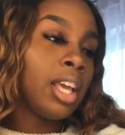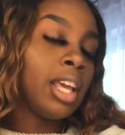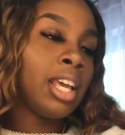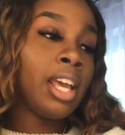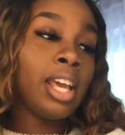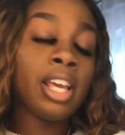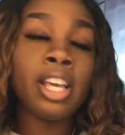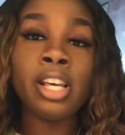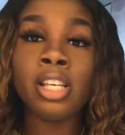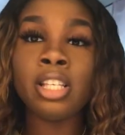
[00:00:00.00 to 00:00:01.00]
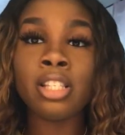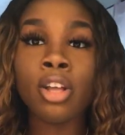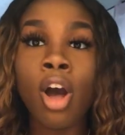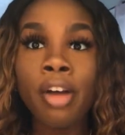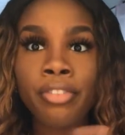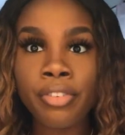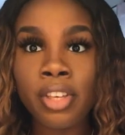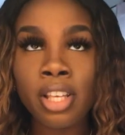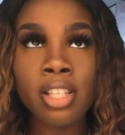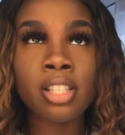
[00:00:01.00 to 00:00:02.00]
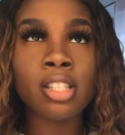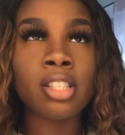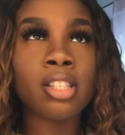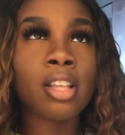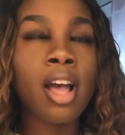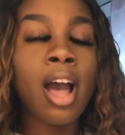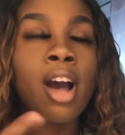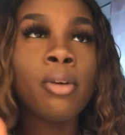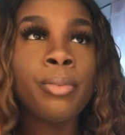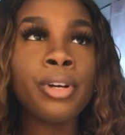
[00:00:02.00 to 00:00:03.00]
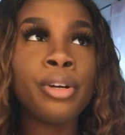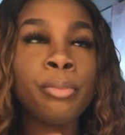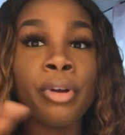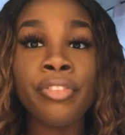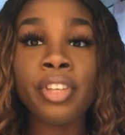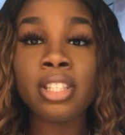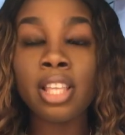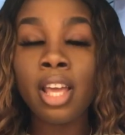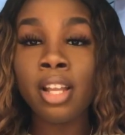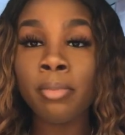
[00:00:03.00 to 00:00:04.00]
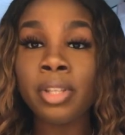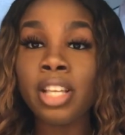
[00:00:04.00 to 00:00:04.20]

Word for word: It is off of his album Perfect 10,